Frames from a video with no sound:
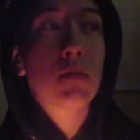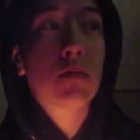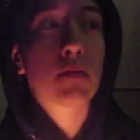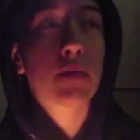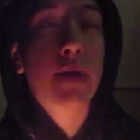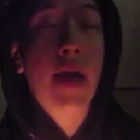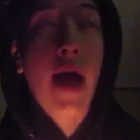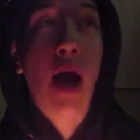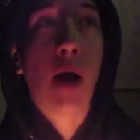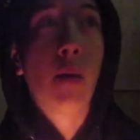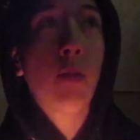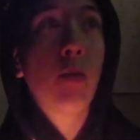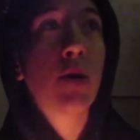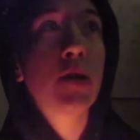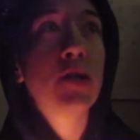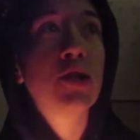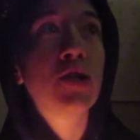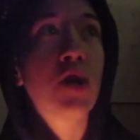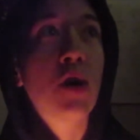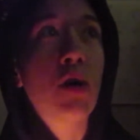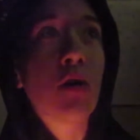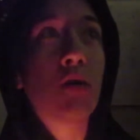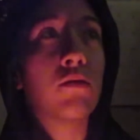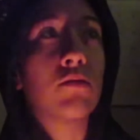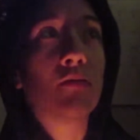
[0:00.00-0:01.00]
Cowboy
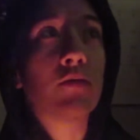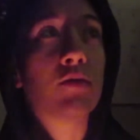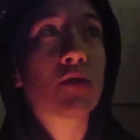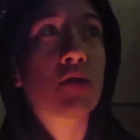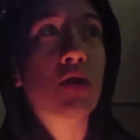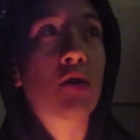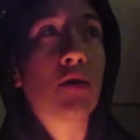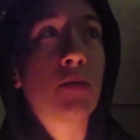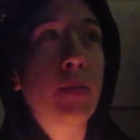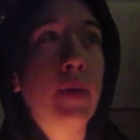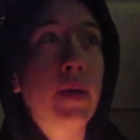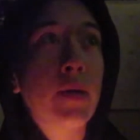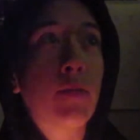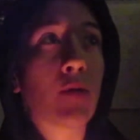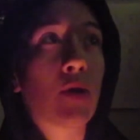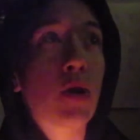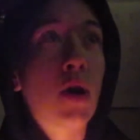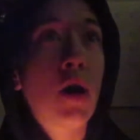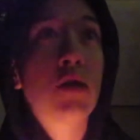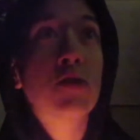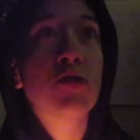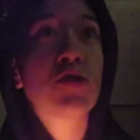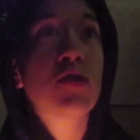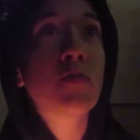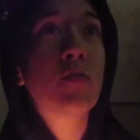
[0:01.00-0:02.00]
Jones could be
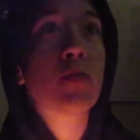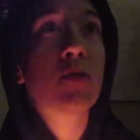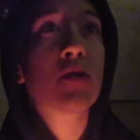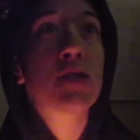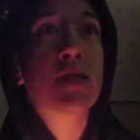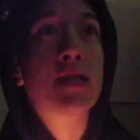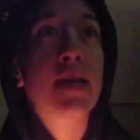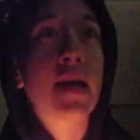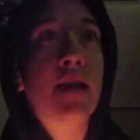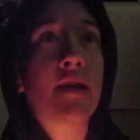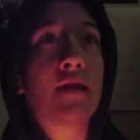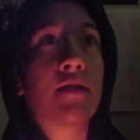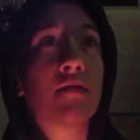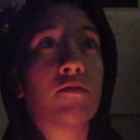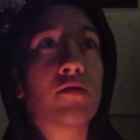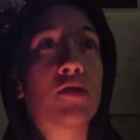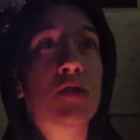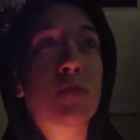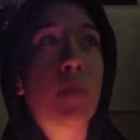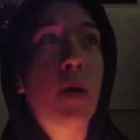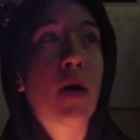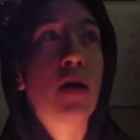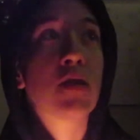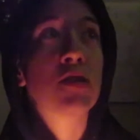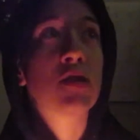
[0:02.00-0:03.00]
100%
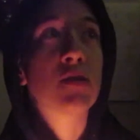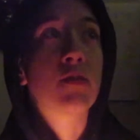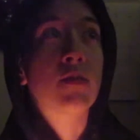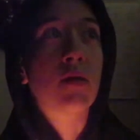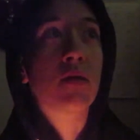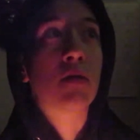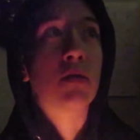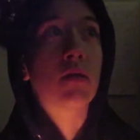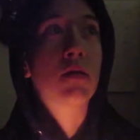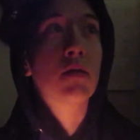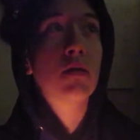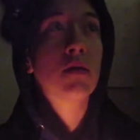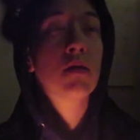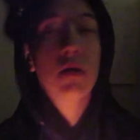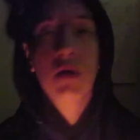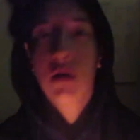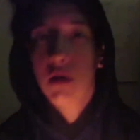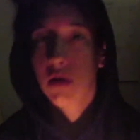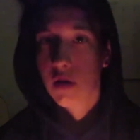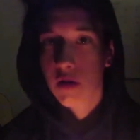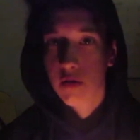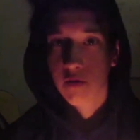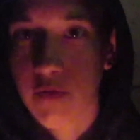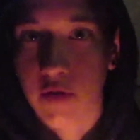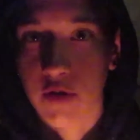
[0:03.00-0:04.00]
responsible
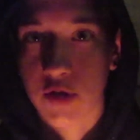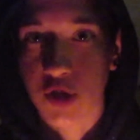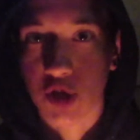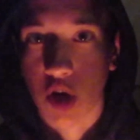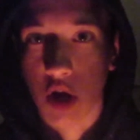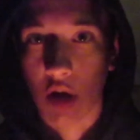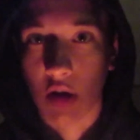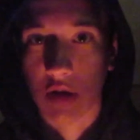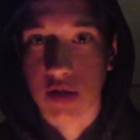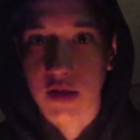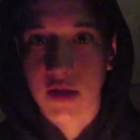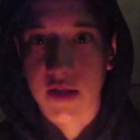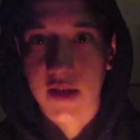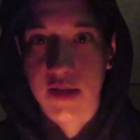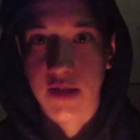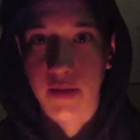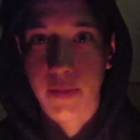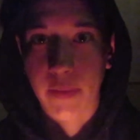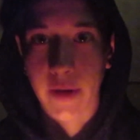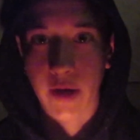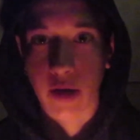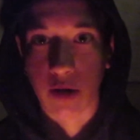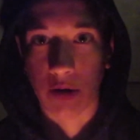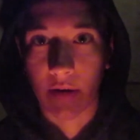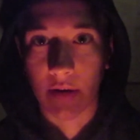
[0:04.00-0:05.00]
for John's
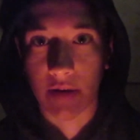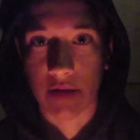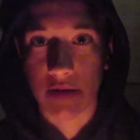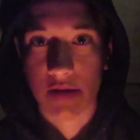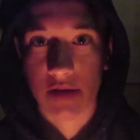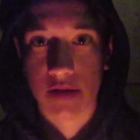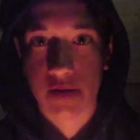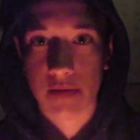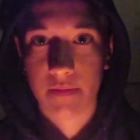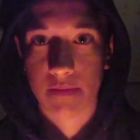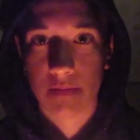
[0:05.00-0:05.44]
disappearance.